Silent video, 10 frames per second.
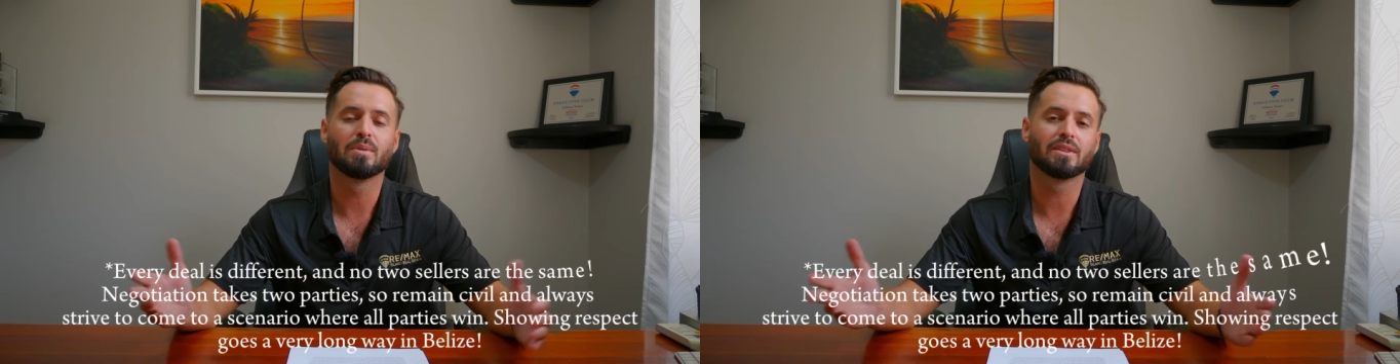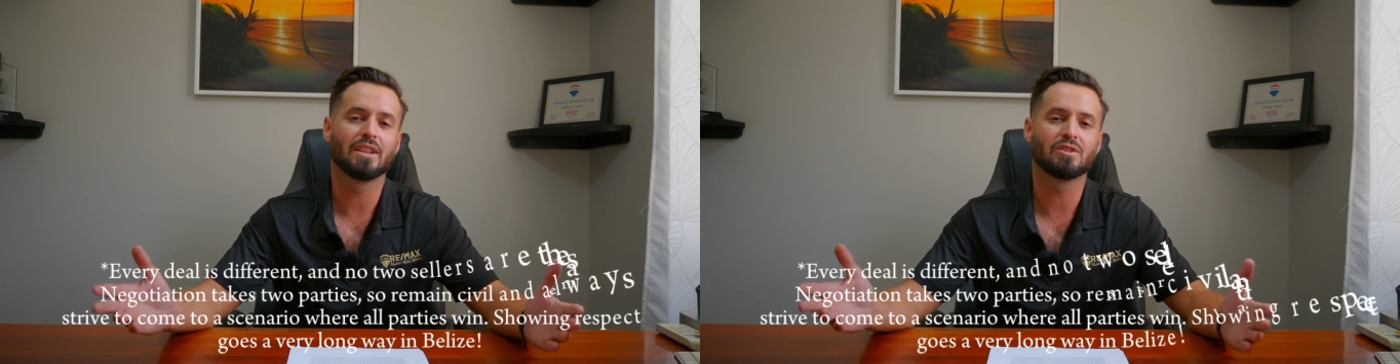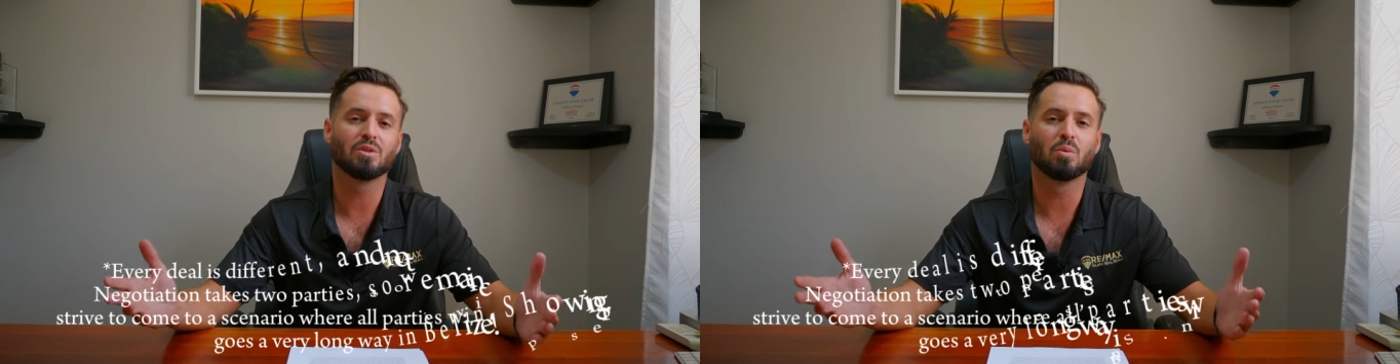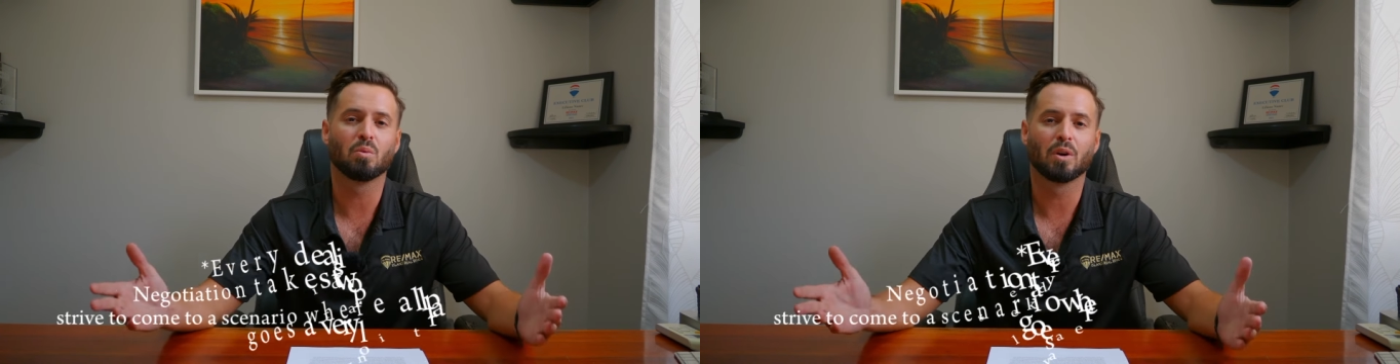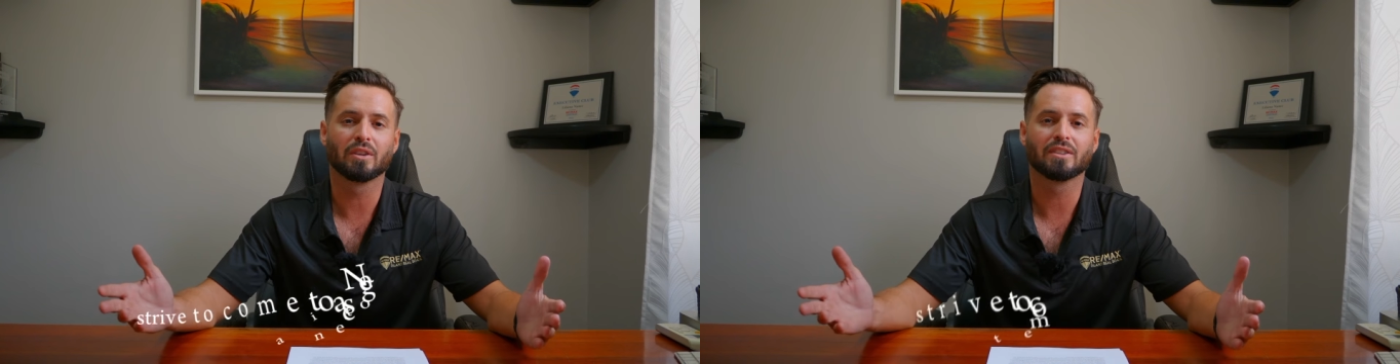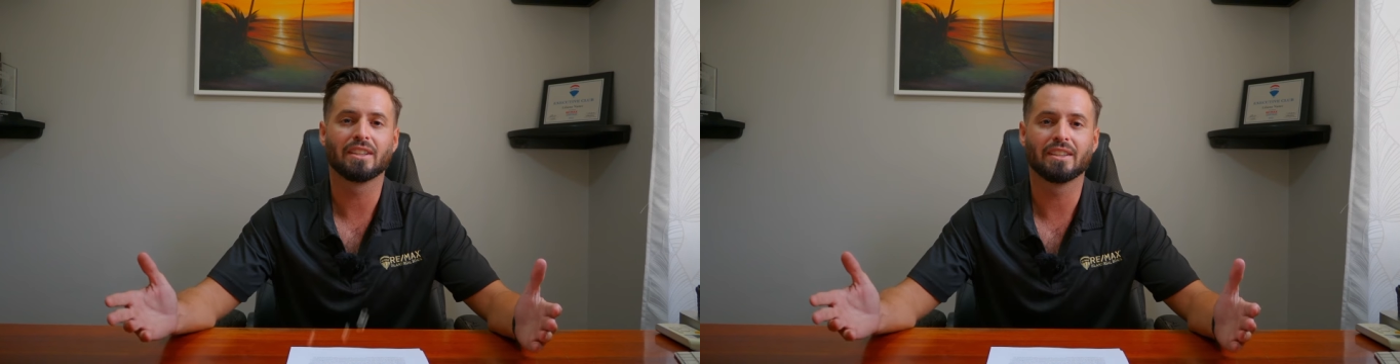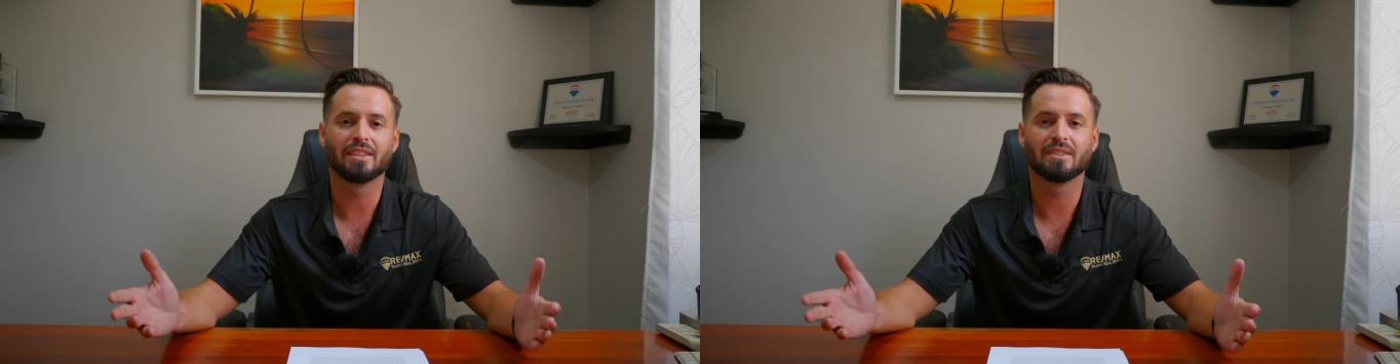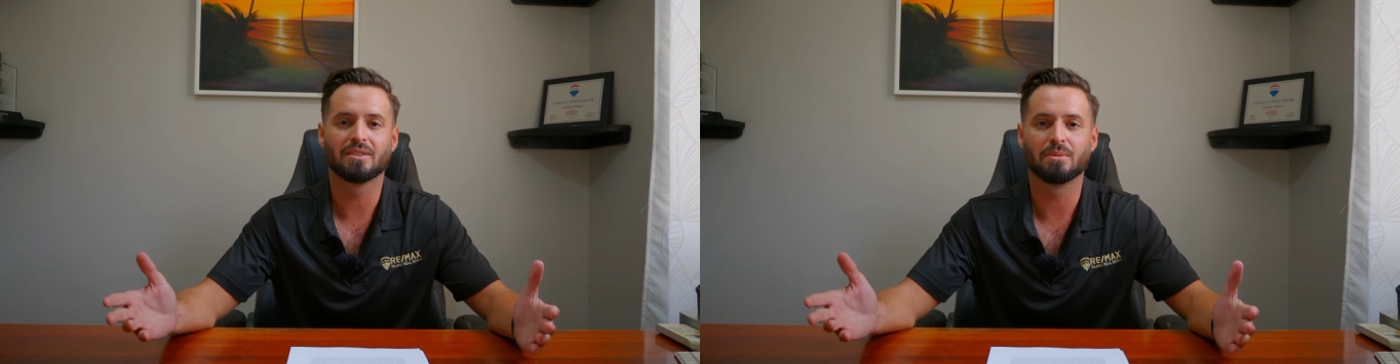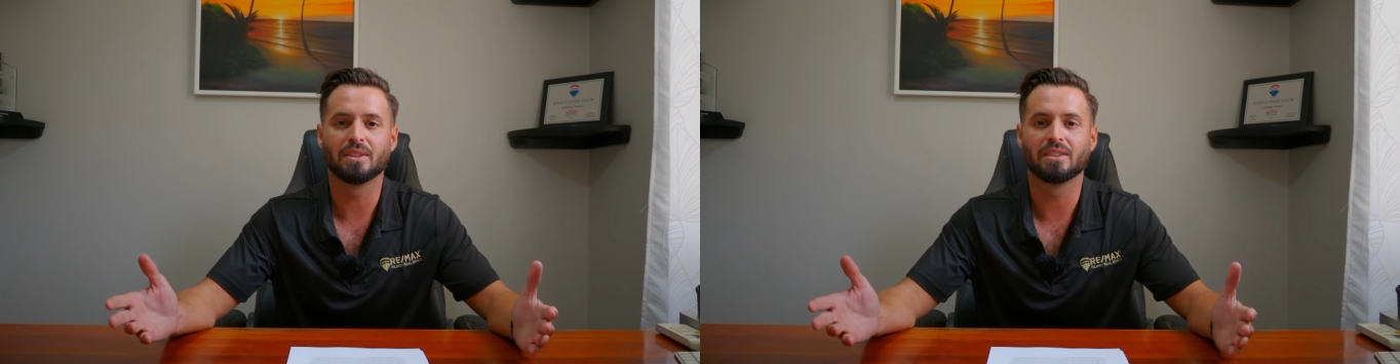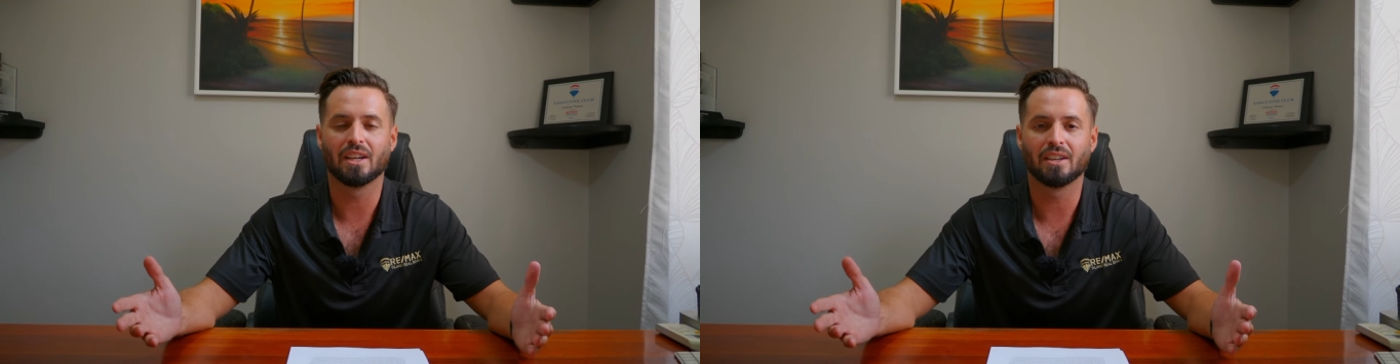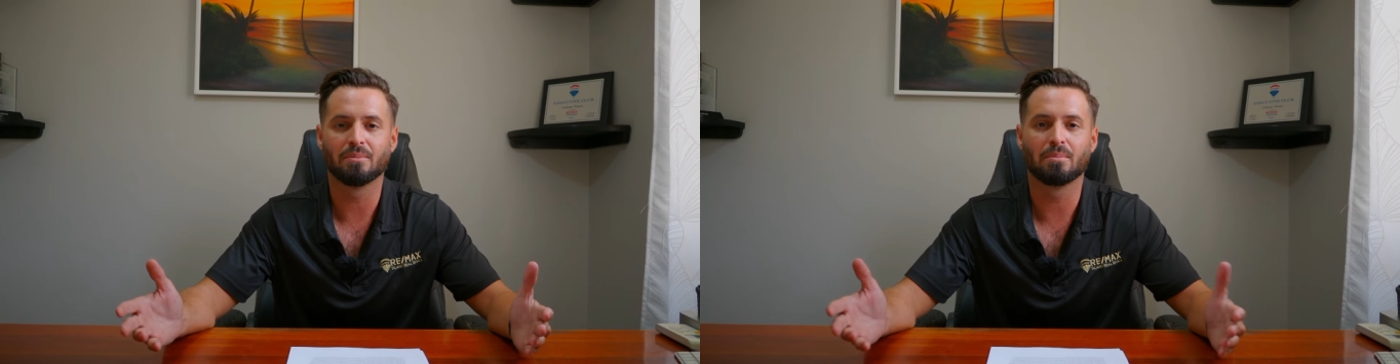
potential work needing to be done